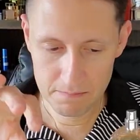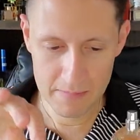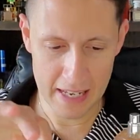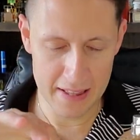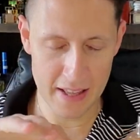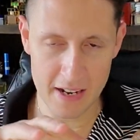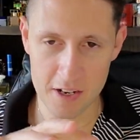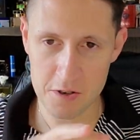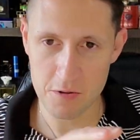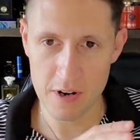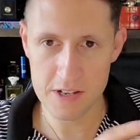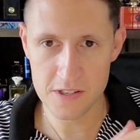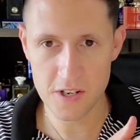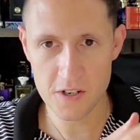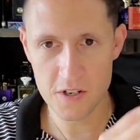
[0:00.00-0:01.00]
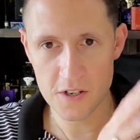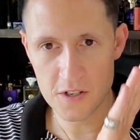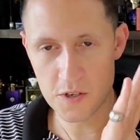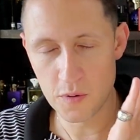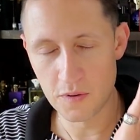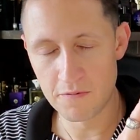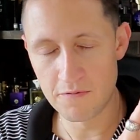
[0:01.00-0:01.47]
And then it transitions
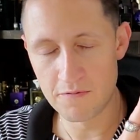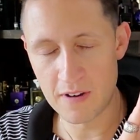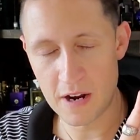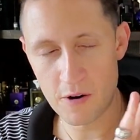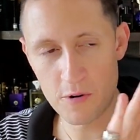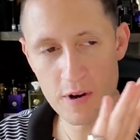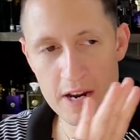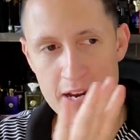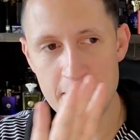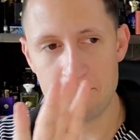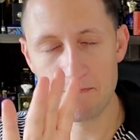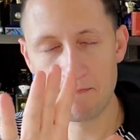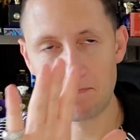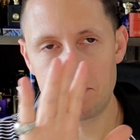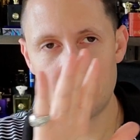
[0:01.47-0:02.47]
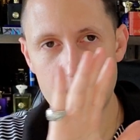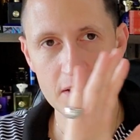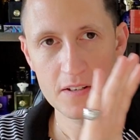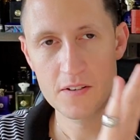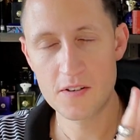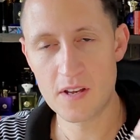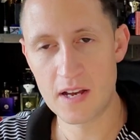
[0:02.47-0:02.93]
to a very,
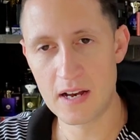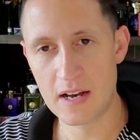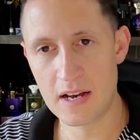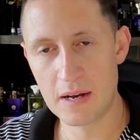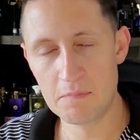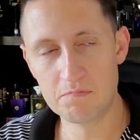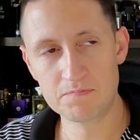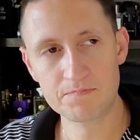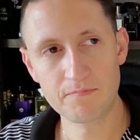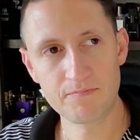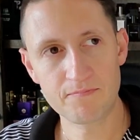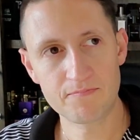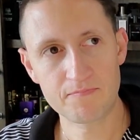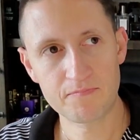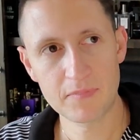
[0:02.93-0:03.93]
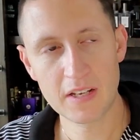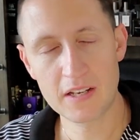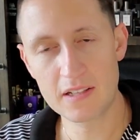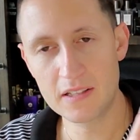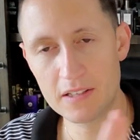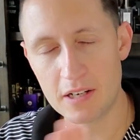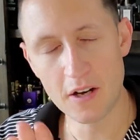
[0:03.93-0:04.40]
um,
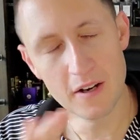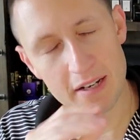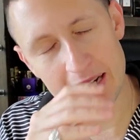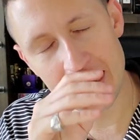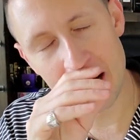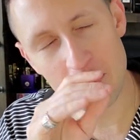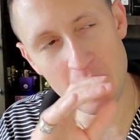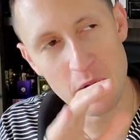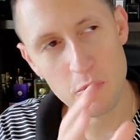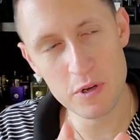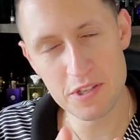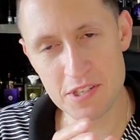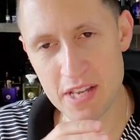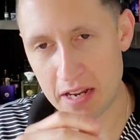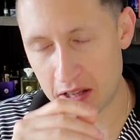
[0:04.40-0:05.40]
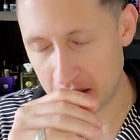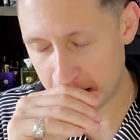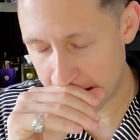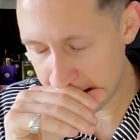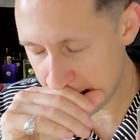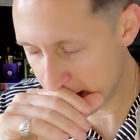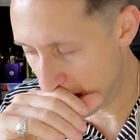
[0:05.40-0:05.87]
uh, I, I wouldn't say
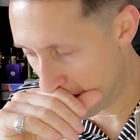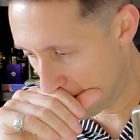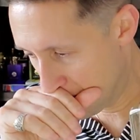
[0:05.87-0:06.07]
clean,